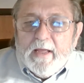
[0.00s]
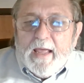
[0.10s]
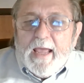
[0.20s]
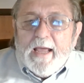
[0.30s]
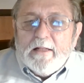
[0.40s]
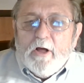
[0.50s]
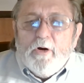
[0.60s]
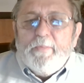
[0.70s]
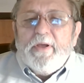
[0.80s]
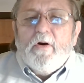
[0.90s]
And
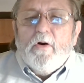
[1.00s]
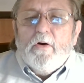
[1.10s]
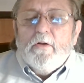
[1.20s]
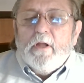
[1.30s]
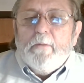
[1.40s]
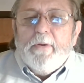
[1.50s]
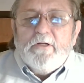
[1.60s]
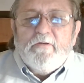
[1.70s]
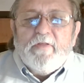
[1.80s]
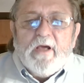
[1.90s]
lo and behold, a
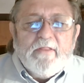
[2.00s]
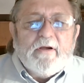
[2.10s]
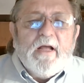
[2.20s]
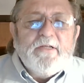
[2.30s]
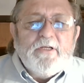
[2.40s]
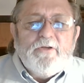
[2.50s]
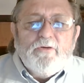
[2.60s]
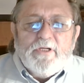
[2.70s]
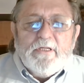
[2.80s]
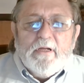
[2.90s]
bunch of the other
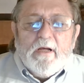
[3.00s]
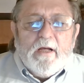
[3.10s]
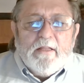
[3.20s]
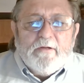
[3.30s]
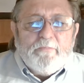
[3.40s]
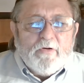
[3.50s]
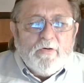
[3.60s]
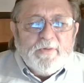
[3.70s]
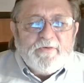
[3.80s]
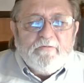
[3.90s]
other
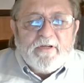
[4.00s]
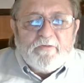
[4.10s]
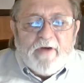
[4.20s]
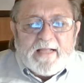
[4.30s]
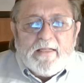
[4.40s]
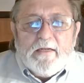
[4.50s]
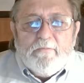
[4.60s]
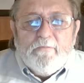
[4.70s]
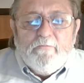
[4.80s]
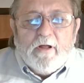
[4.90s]
programs were resurrected,
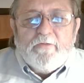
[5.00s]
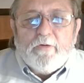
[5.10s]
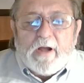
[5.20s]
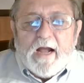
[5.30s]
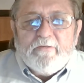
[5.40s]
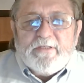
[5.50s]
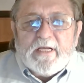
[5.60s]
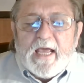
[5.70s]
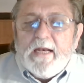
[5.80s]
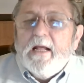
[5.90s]
run through Congress
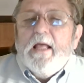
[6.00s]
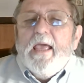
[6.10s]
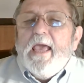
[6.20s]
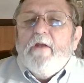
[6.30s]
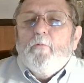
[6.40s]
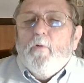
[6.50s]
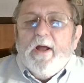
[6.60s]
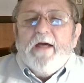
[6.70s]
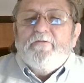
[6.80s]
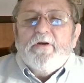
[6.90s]
again, and
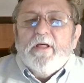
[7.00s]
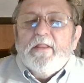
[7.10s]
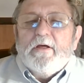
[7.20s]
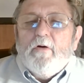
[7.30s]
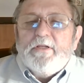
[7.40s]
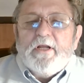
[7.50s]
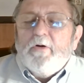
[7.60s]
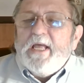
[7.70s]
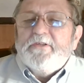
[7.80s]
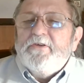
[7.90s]
one after another, the court said, oh
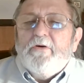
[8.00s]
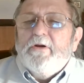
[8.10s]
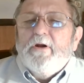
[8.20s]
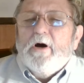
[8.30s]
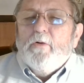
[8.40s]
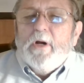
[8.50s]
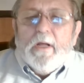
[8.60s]
yes, no,